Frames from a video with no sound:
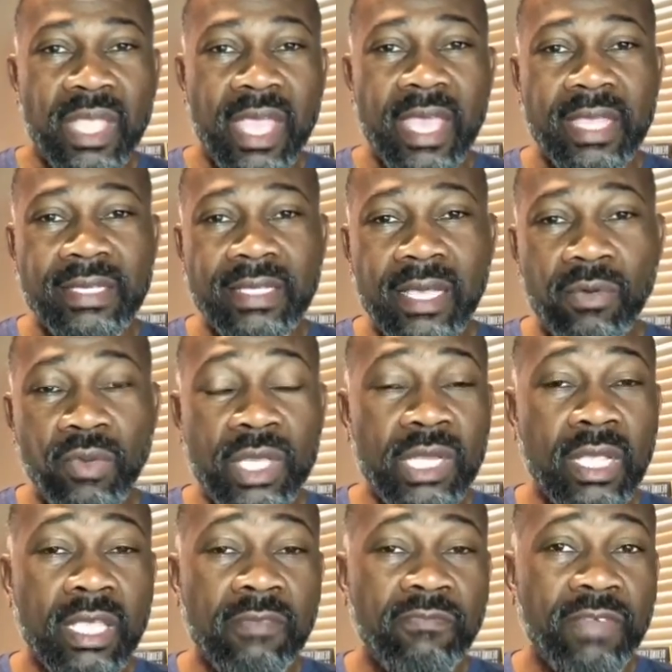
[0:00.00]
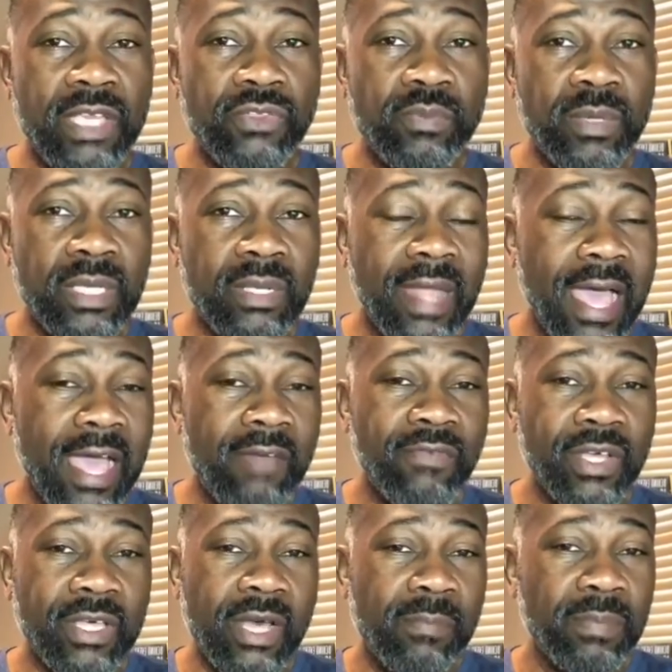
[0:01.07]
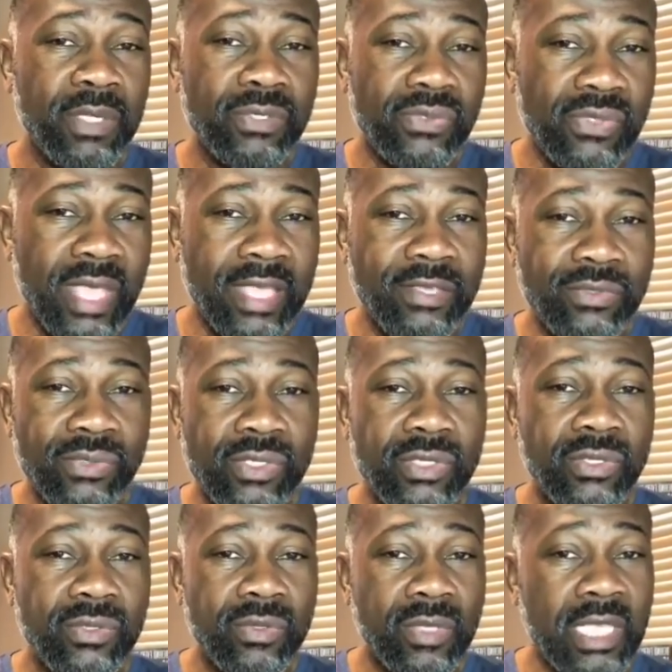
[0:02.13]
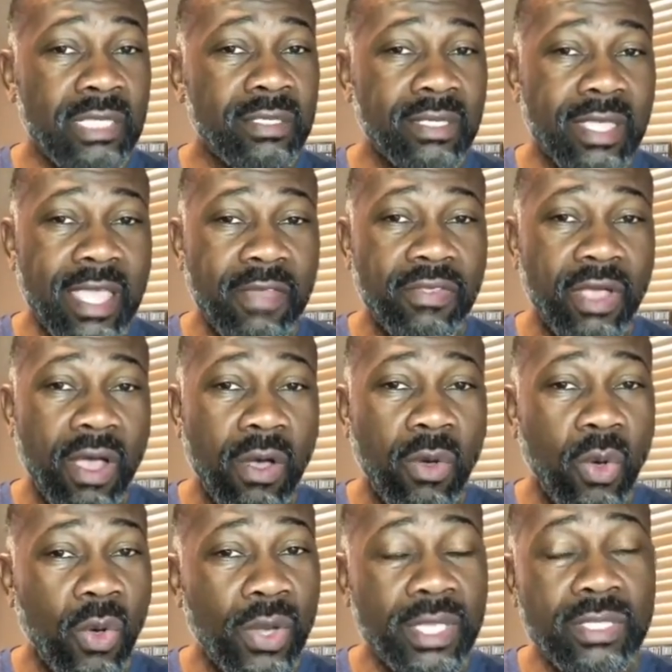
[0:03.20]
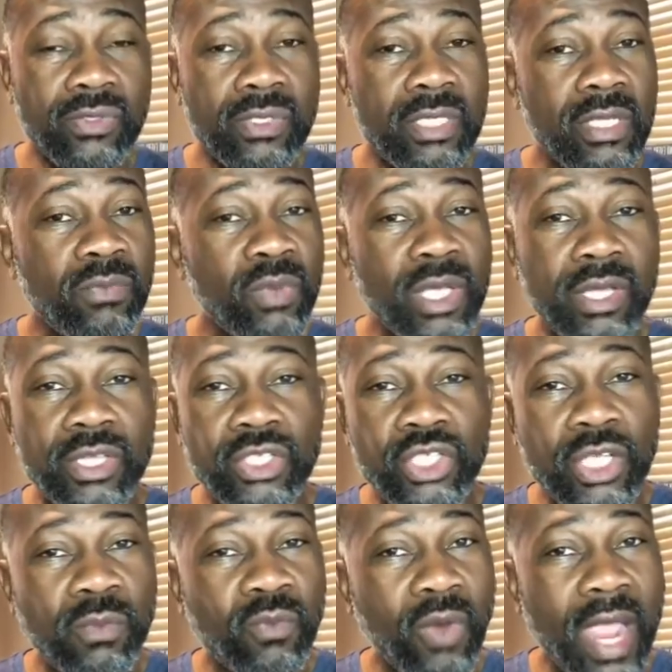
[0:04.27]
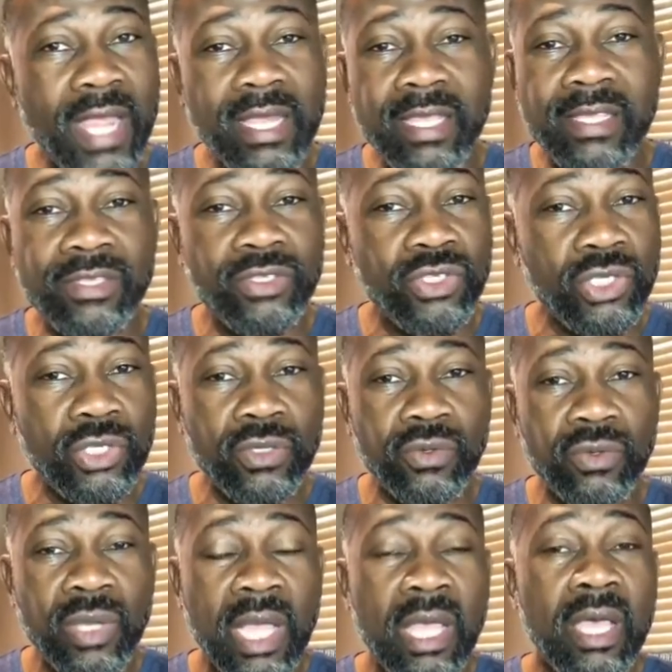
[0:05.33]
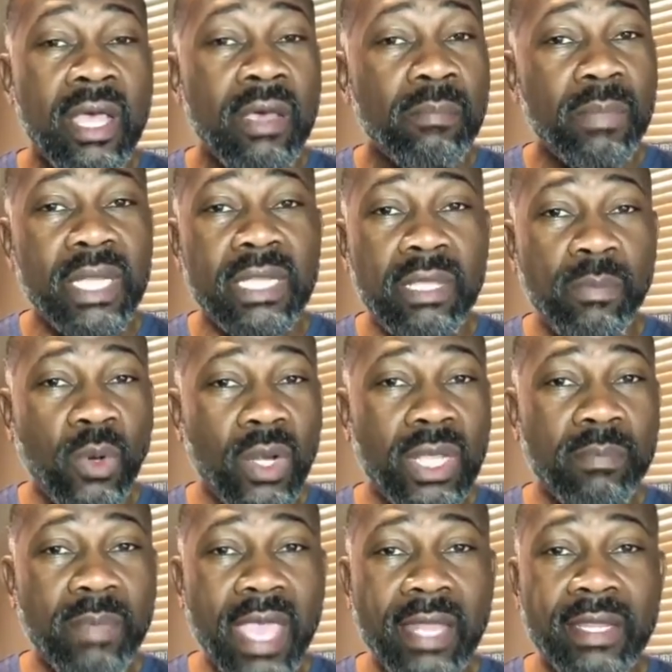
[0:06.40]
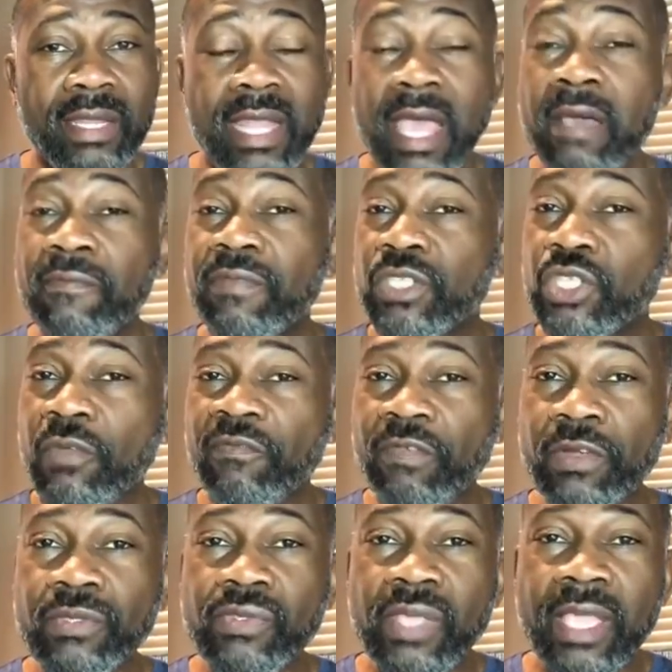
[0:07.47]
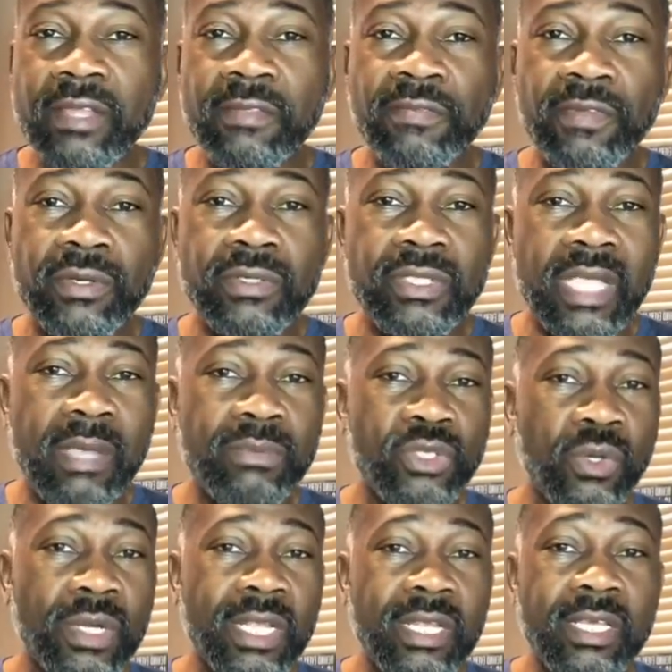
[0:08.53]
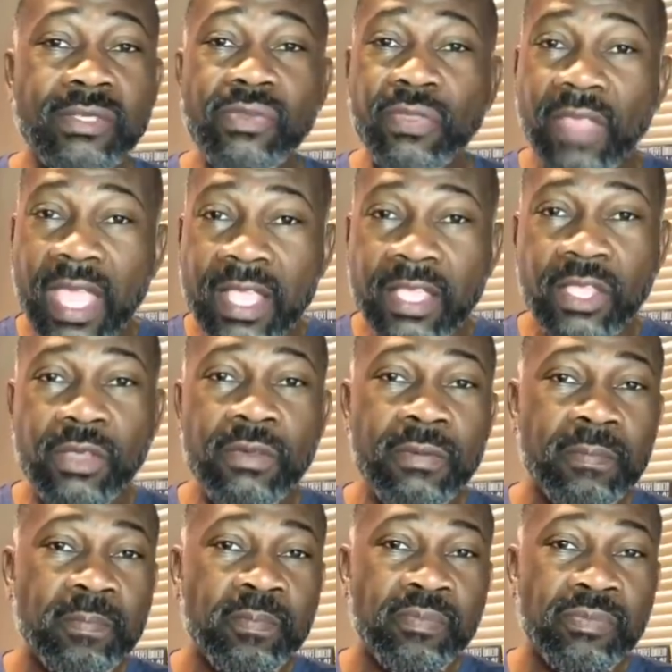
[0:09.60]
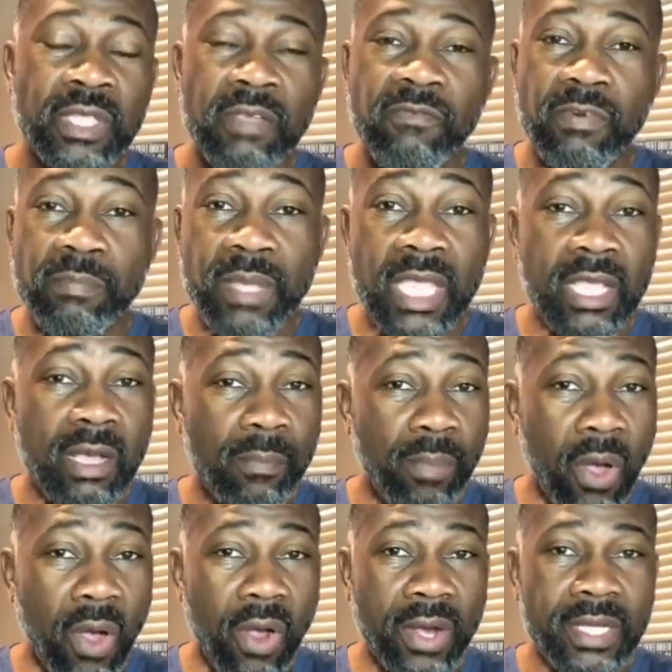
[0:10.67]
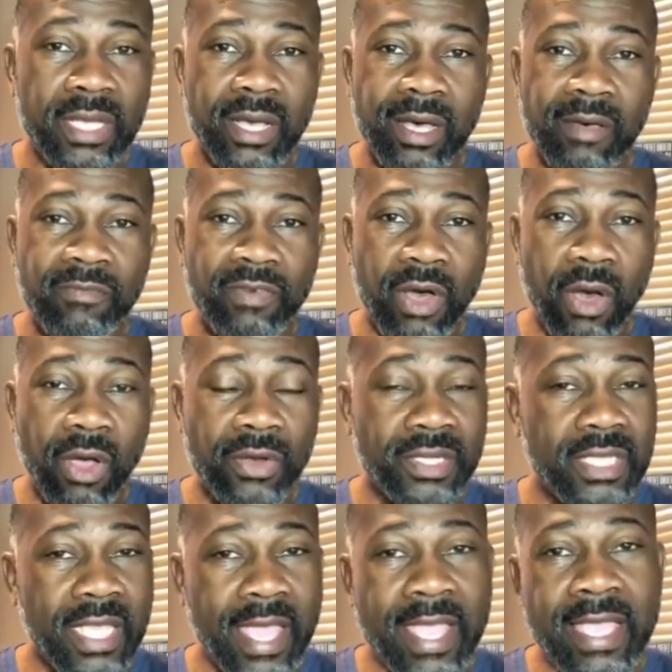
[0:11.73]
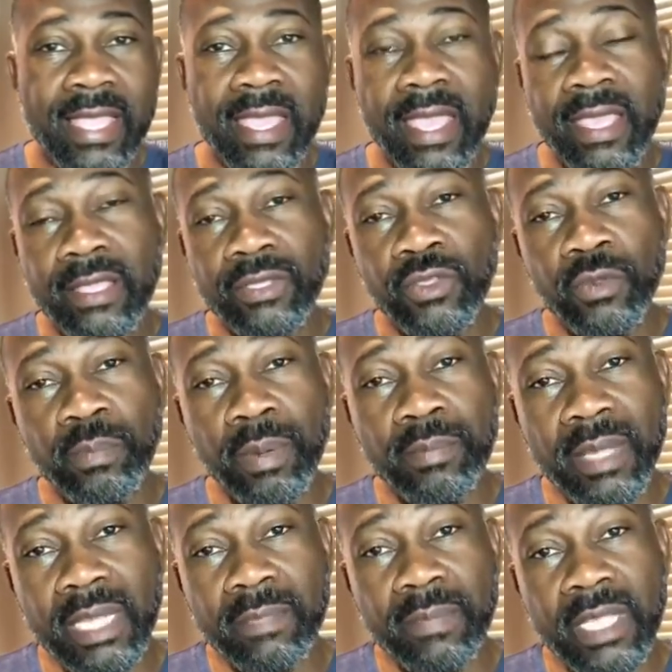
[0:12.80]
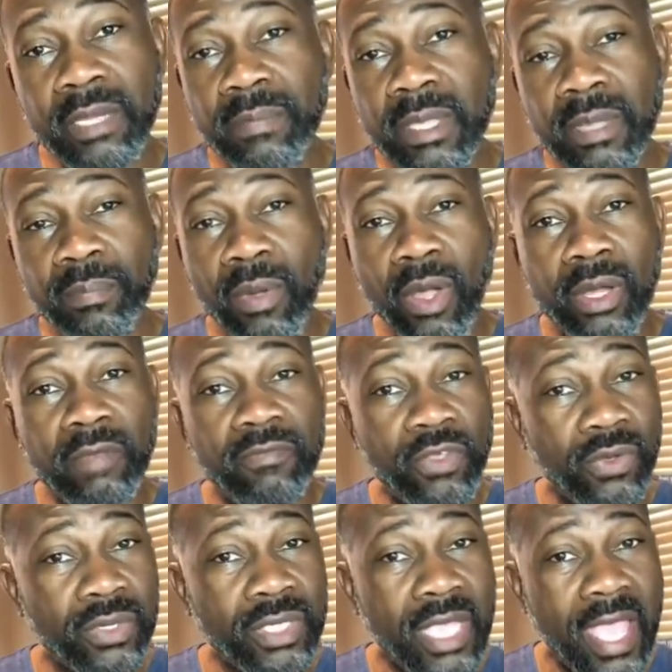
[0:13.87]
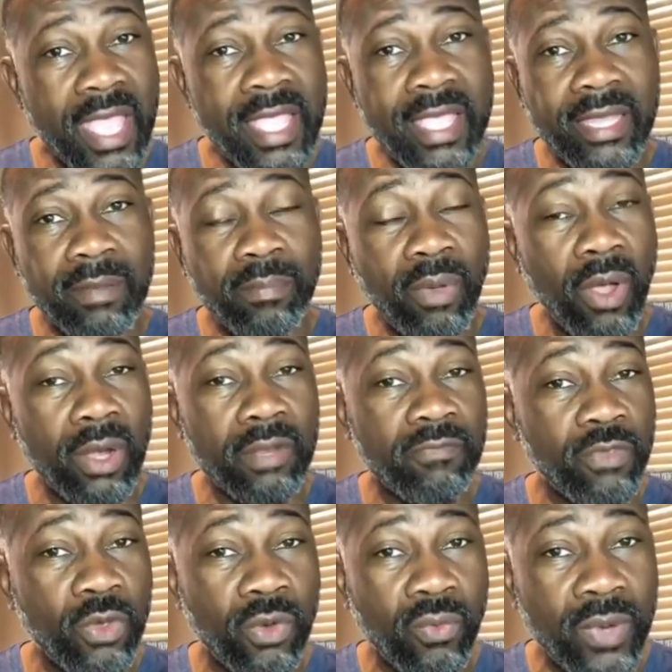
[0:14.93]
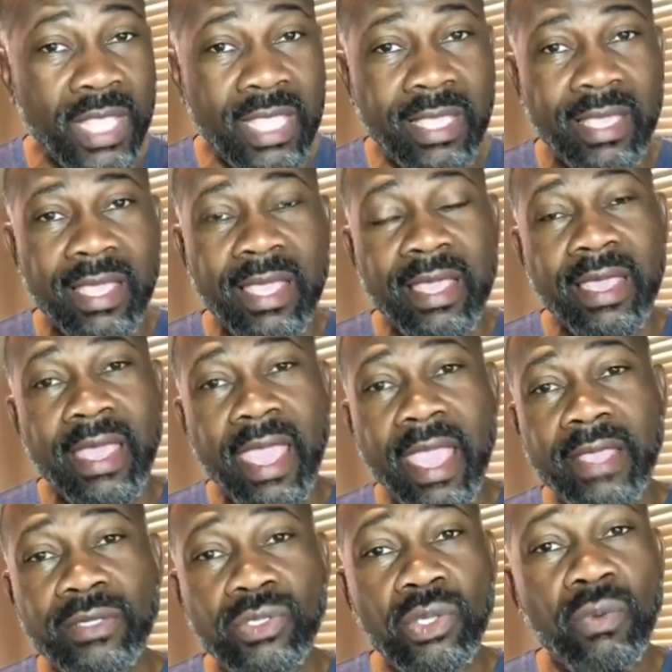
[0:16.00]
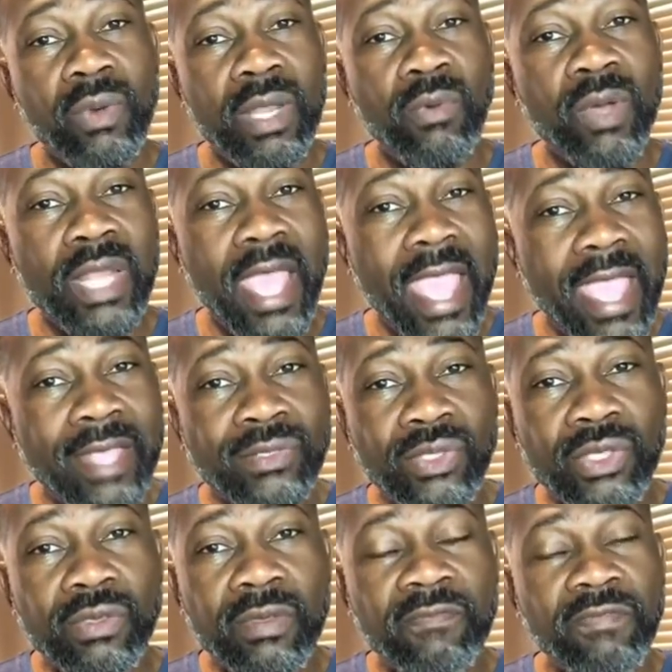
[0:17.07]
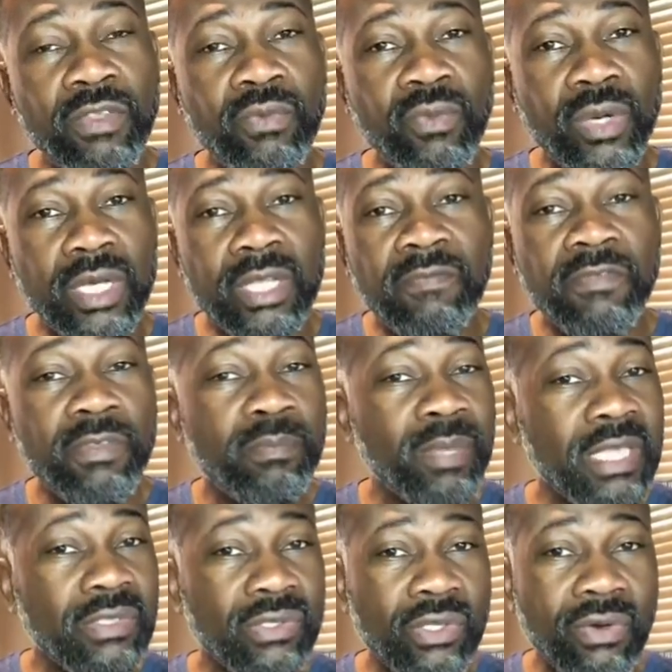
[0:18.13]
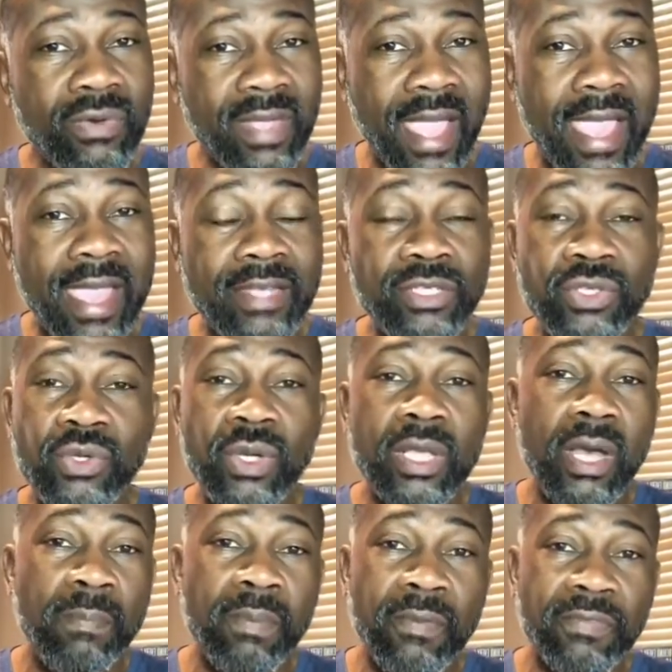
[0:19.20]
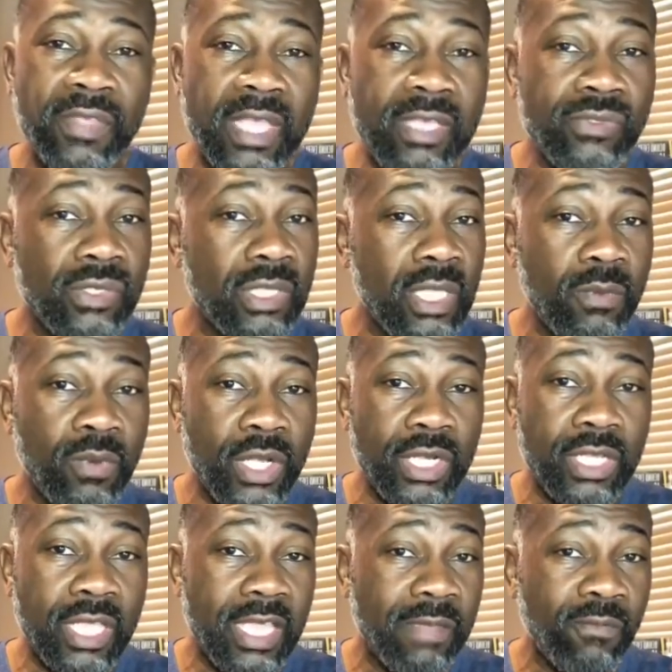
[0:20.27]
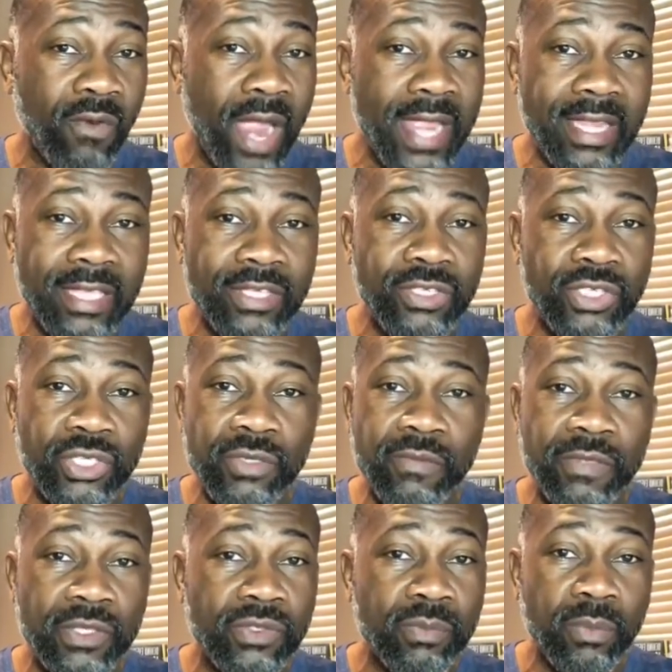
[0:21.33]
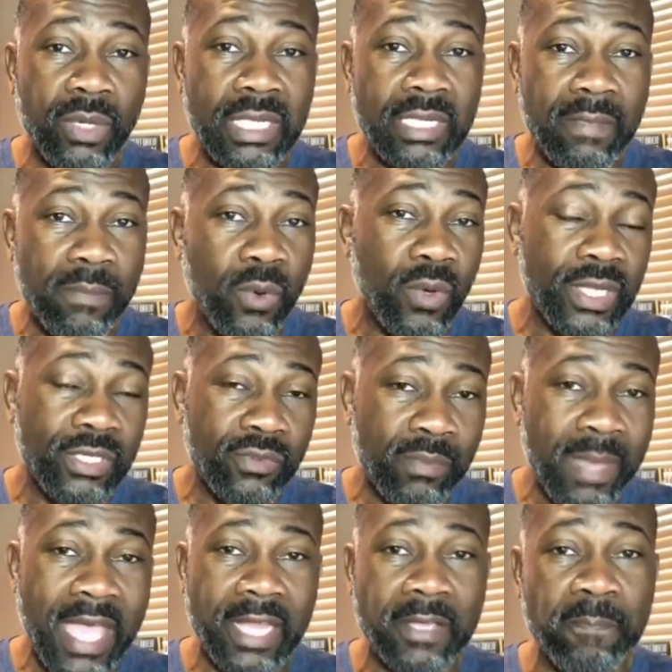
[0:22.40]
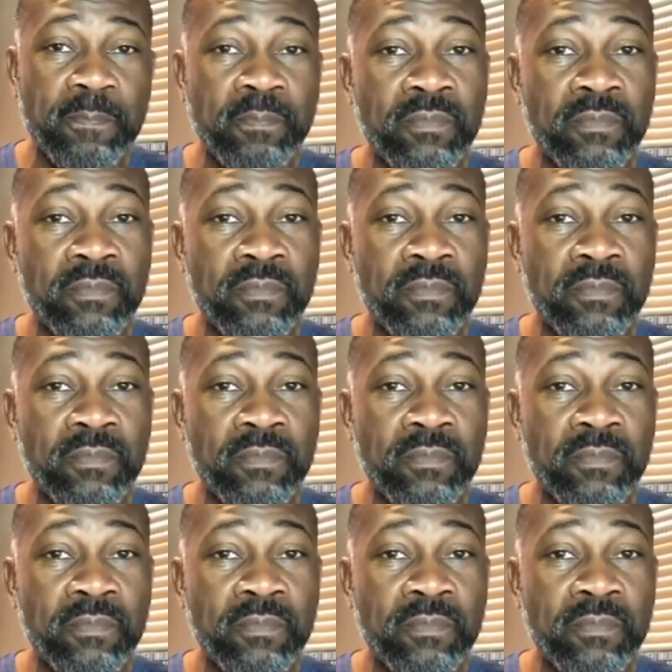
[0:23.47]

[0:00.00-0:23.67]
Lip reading: And we're going to give Facebook Live a couple of seconds to get together our audience, and then we're going to jump right into Monday Morning Manna. Now, if it's your first, second, or third time joining us, thank you for being a part of our day and you permitting me to be a part of your day and a part of your week. And so what I want to ask you, if you'd be so kind to do a couple things, and then we're going to get right into this Monday morning's manna.